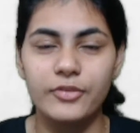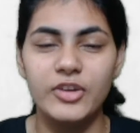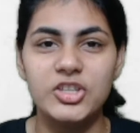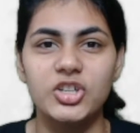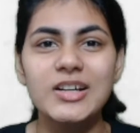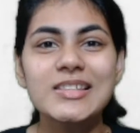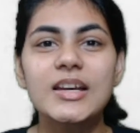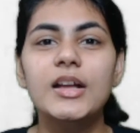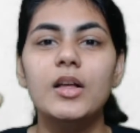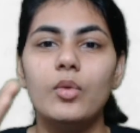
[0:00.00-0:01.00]
features
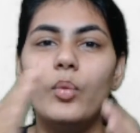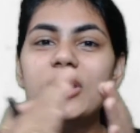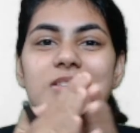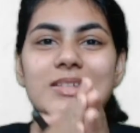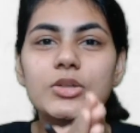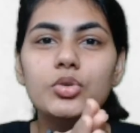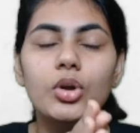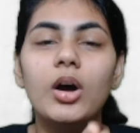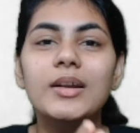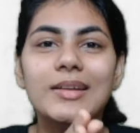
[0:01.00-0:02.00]
which
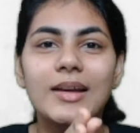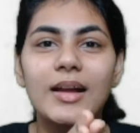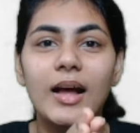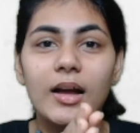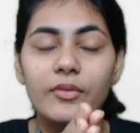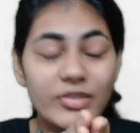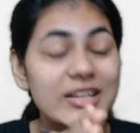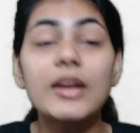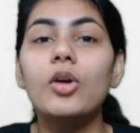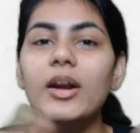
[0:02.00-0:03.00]

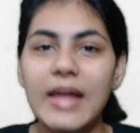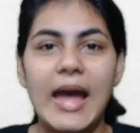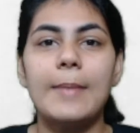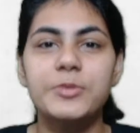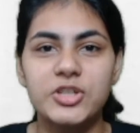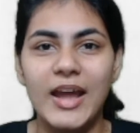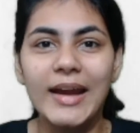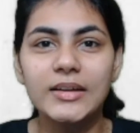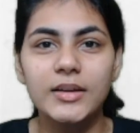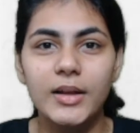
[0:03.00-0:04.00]
are not
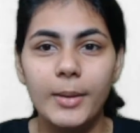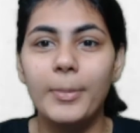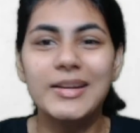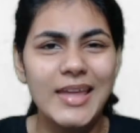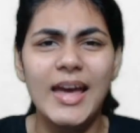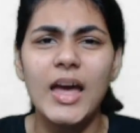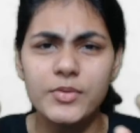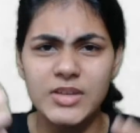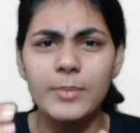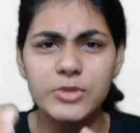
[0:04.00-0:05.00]
abstract, but they
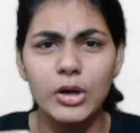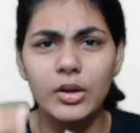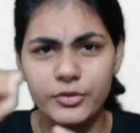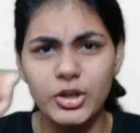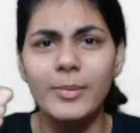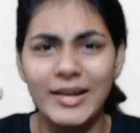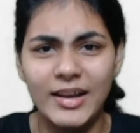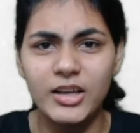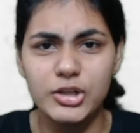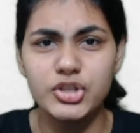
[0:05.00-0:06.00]
have some sort of
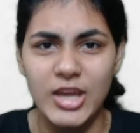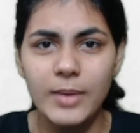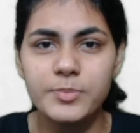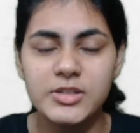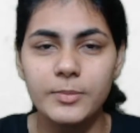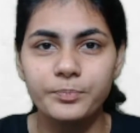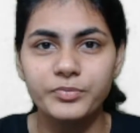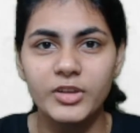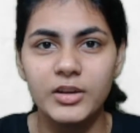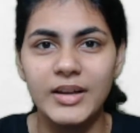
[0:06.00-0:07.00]
geometrical shapes,
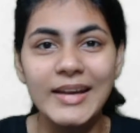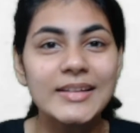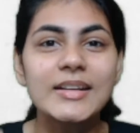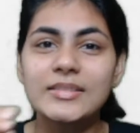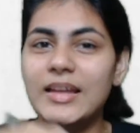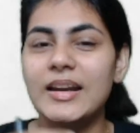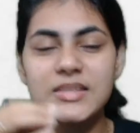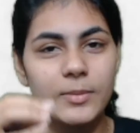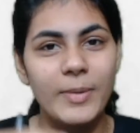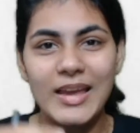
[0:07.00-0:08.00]
right? That
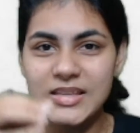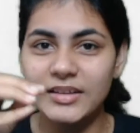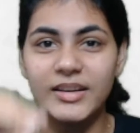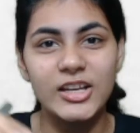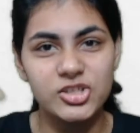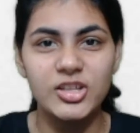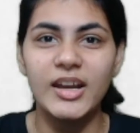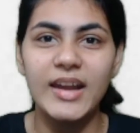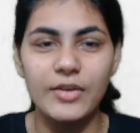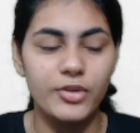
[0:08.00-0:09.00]
is the basic
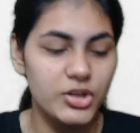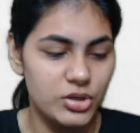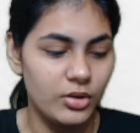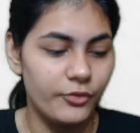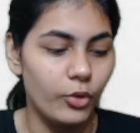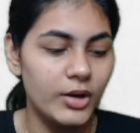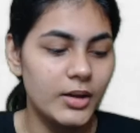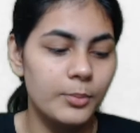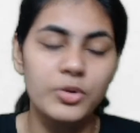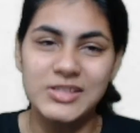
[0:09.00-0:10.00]
dictionary definition of
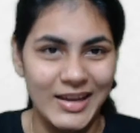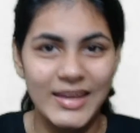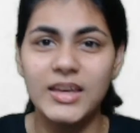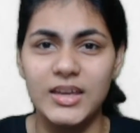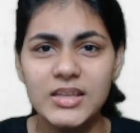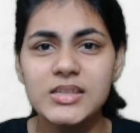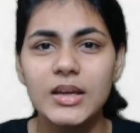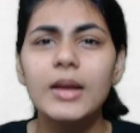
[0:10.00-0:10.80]
what a mosaic is.